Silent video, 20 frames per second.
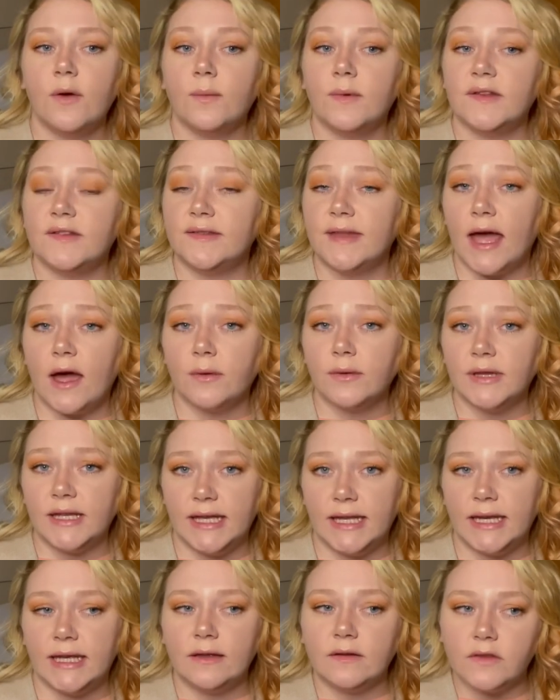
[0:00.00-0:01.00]
was now
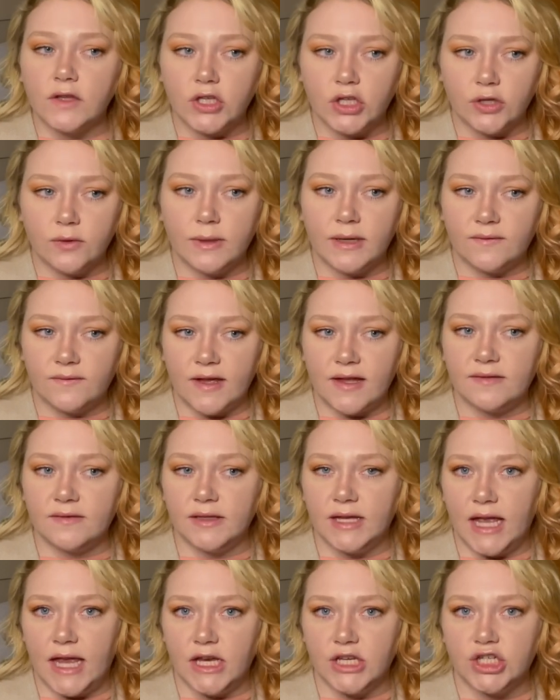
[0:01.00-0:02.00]
leading the new
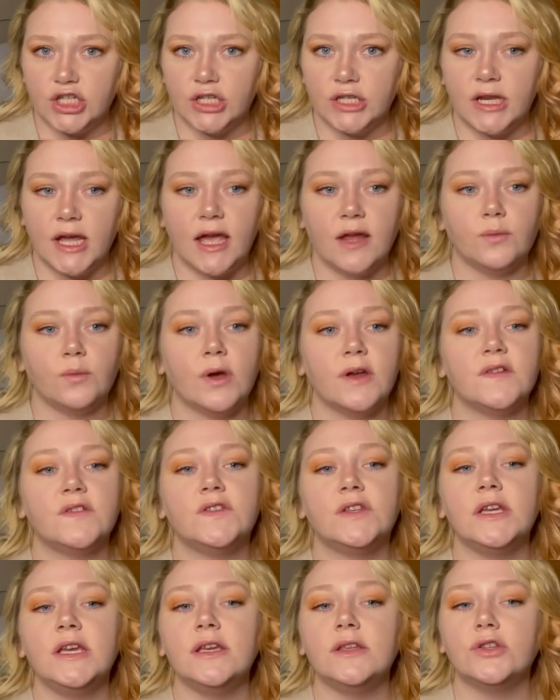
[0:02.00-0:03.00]
investigation and was
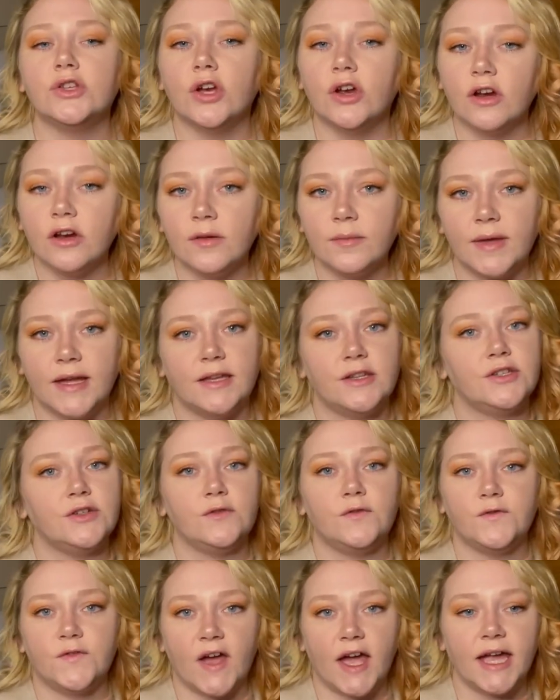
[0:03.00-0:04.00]
determined to
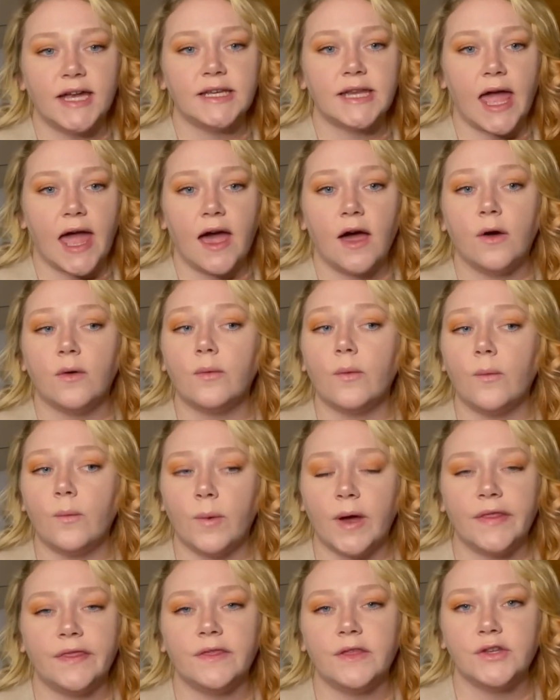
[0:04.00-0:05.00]
find out
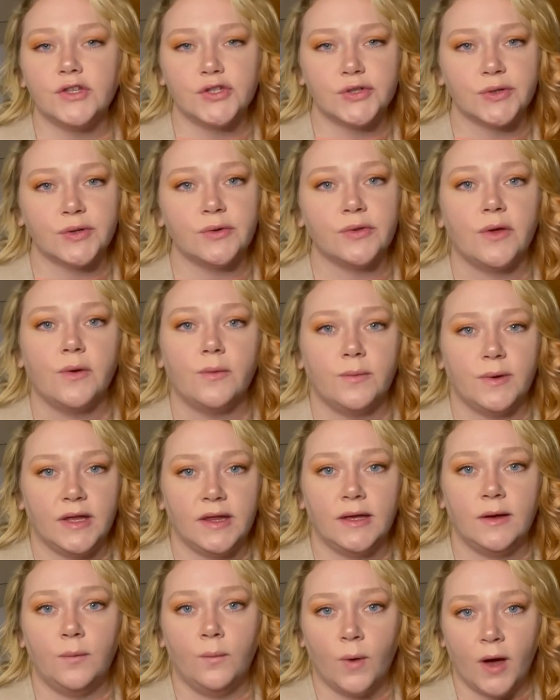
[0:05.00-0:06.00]
what the truth
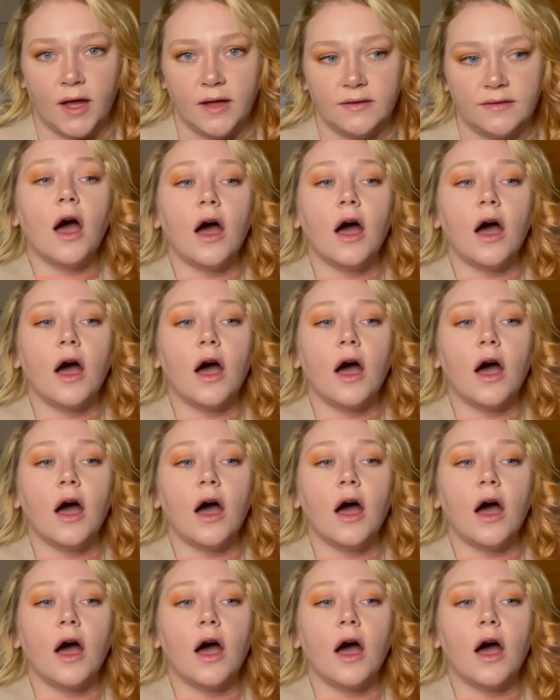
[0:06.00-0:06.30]
really was.